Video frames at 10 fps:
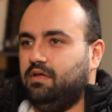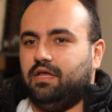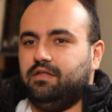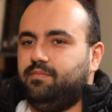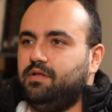
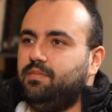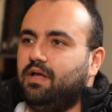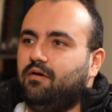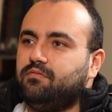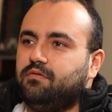it will be
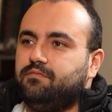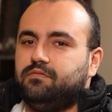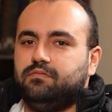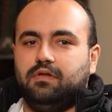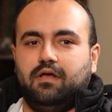out of
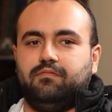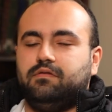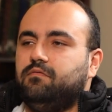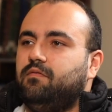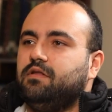tune
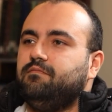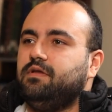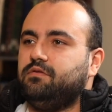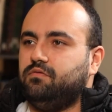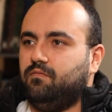after 1
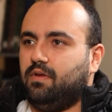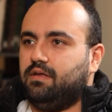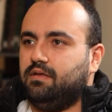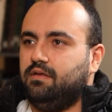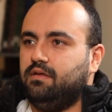week, 2 weeks.